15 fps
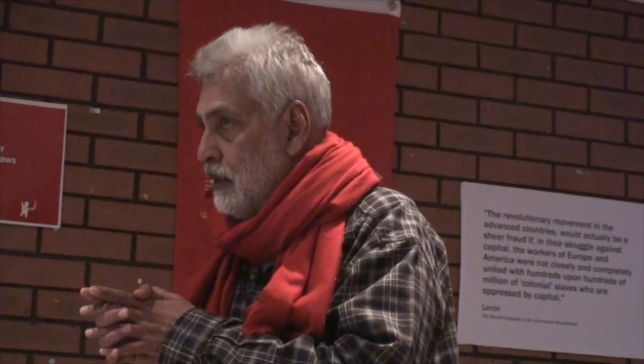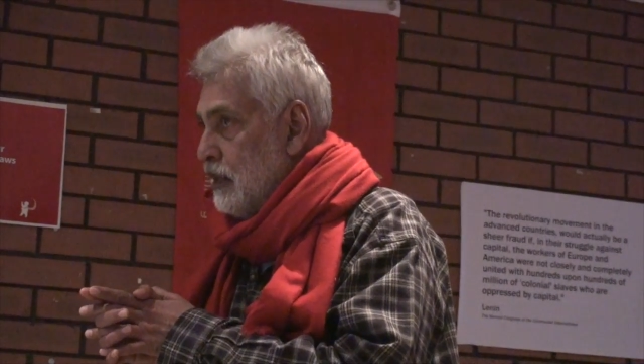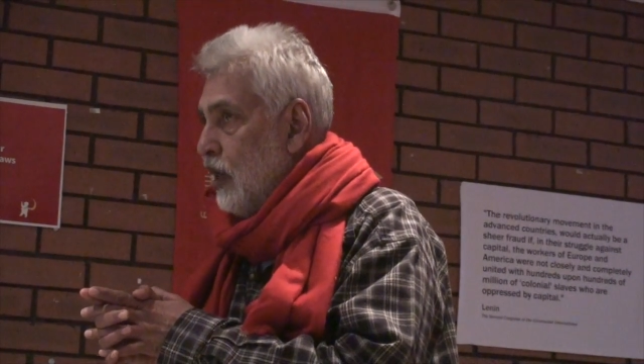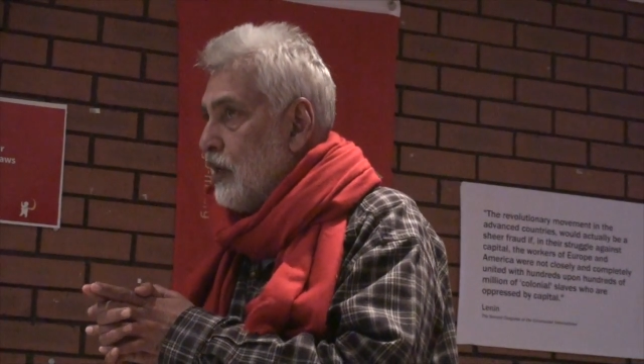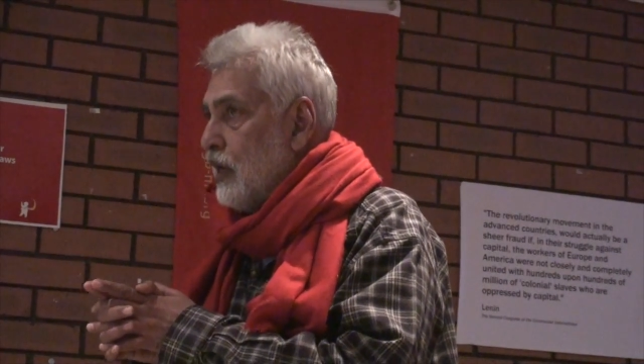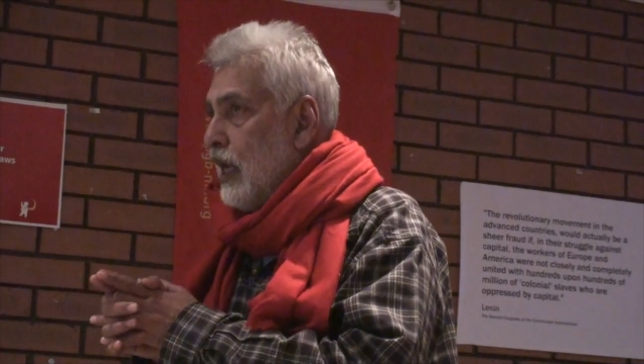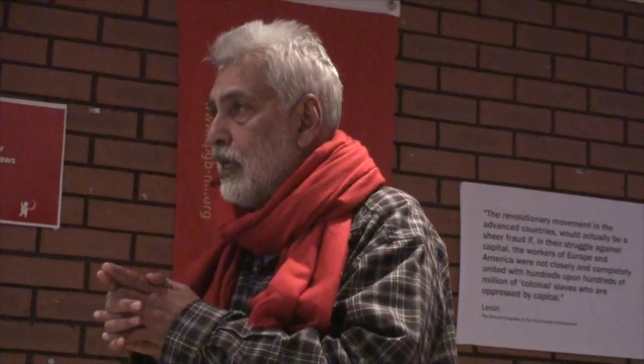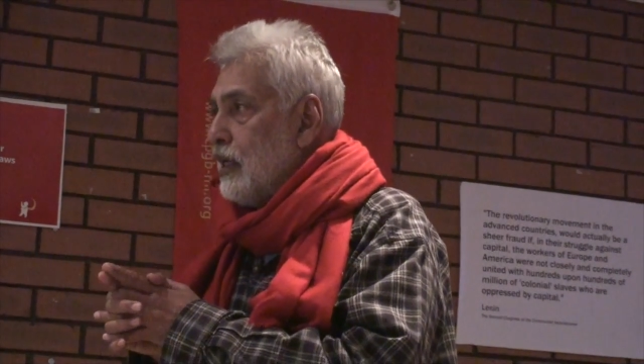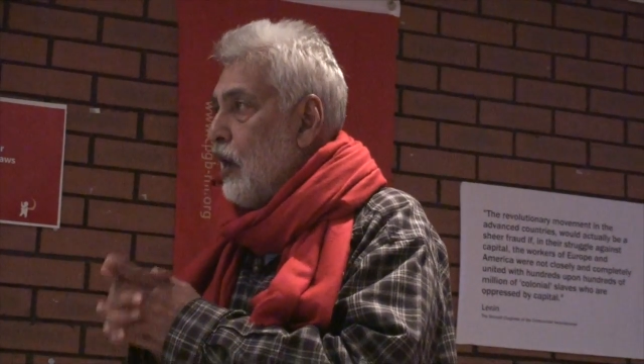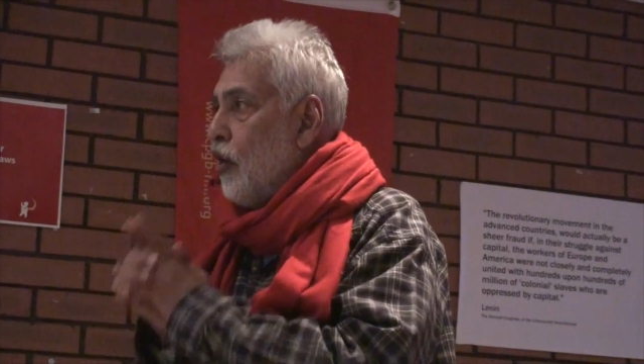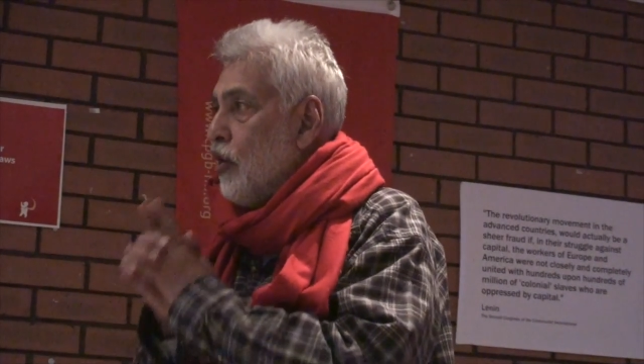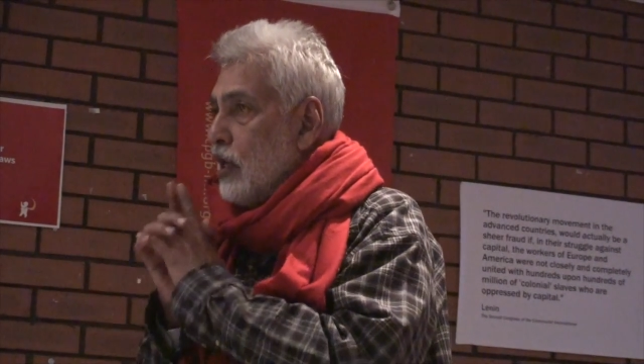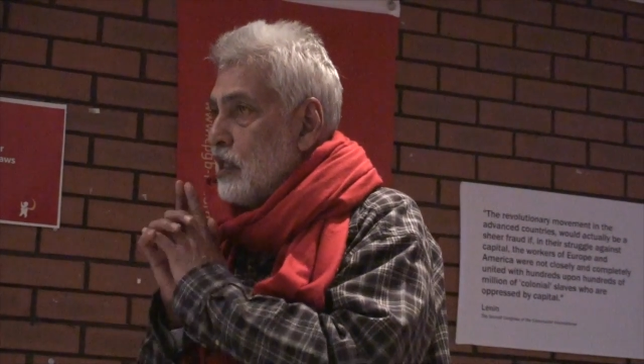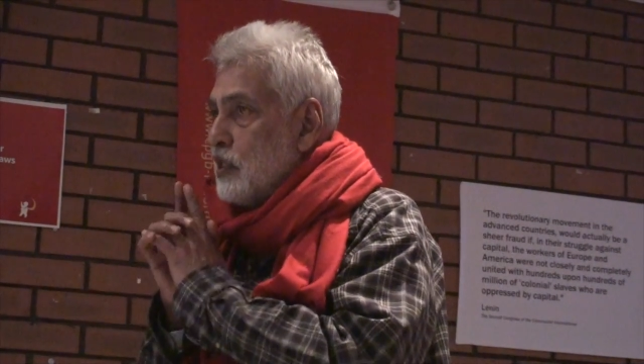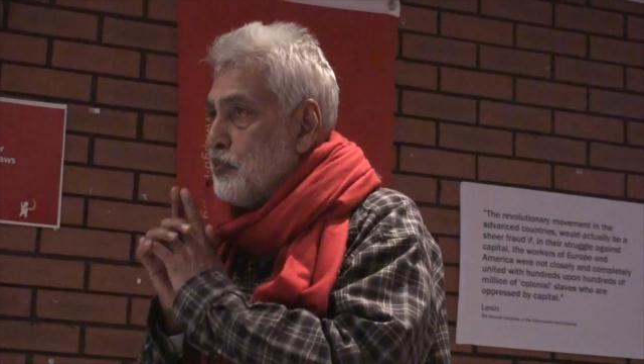not like
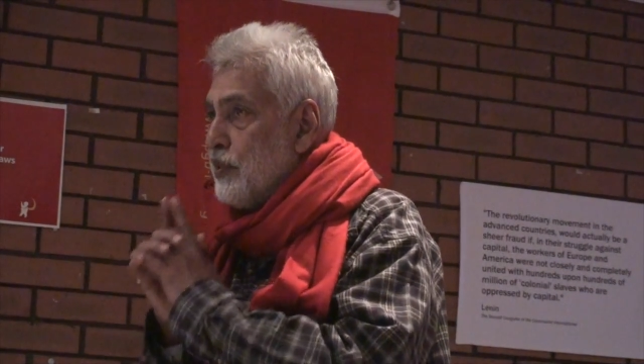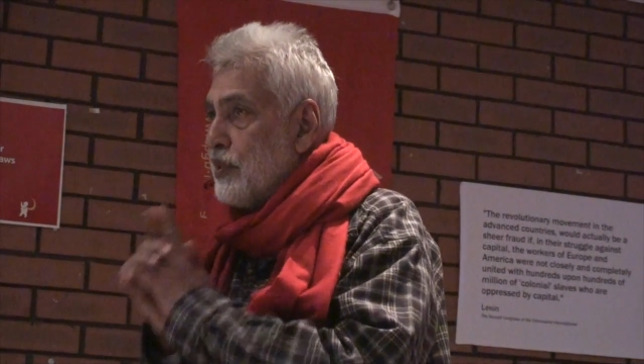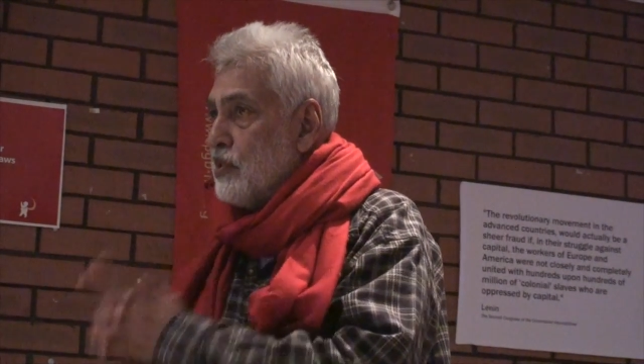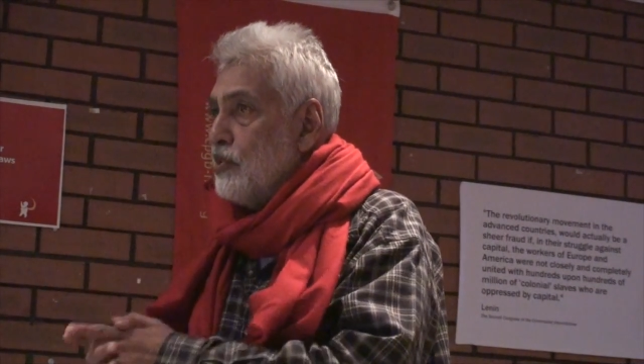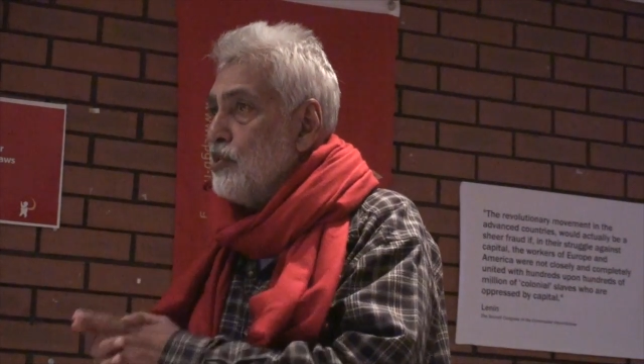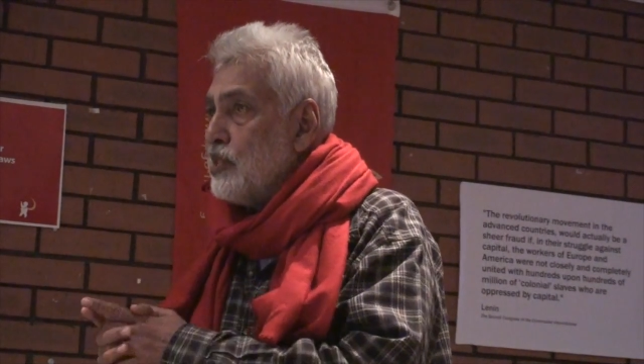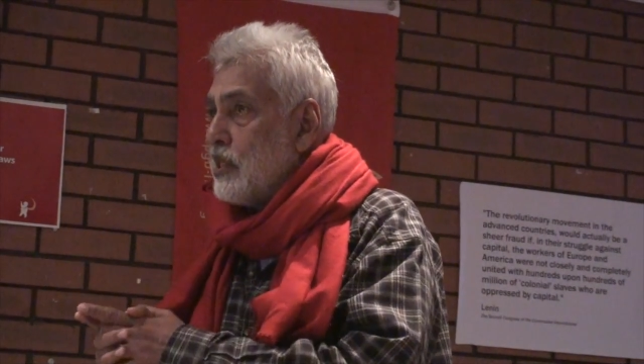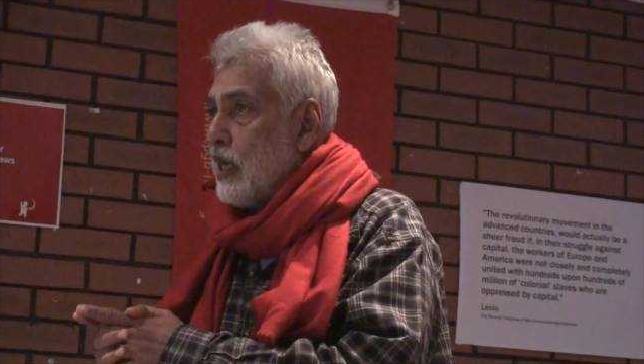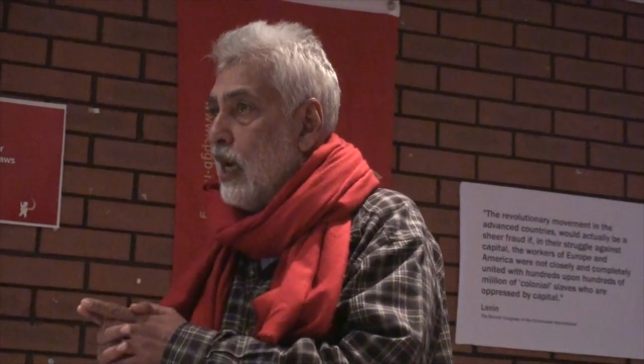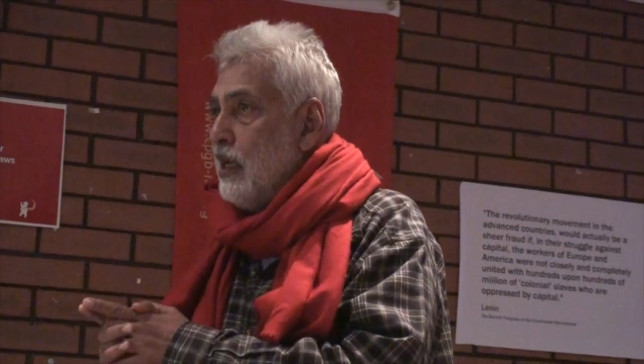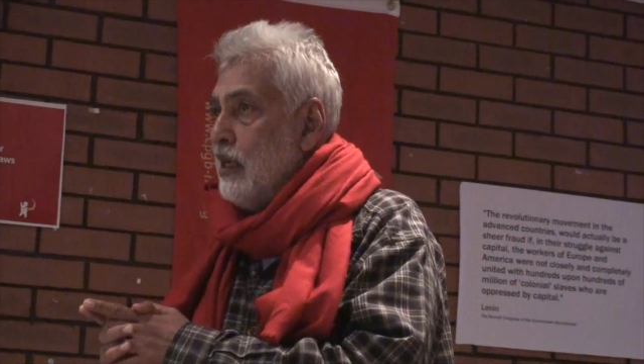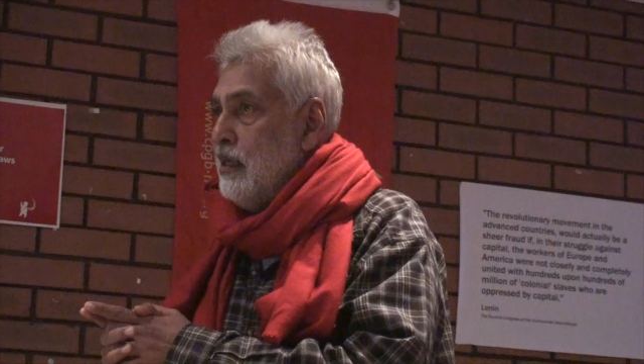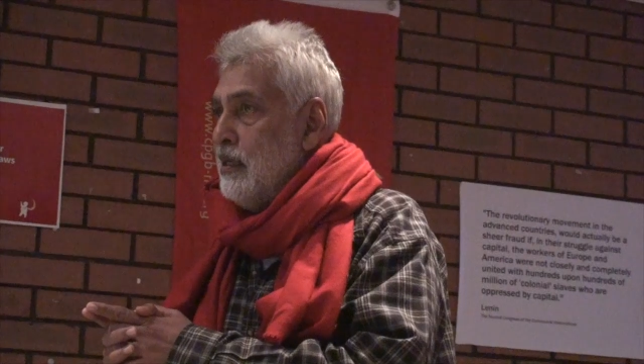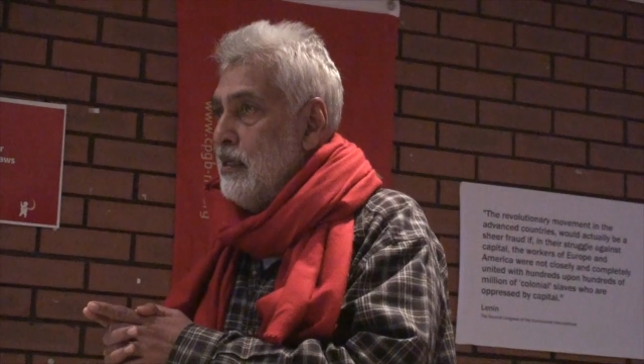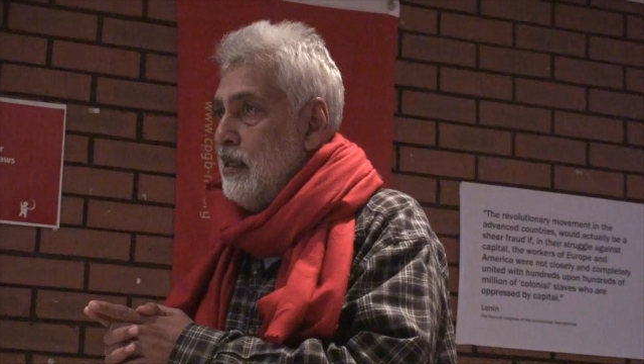Gogol's Petrushka,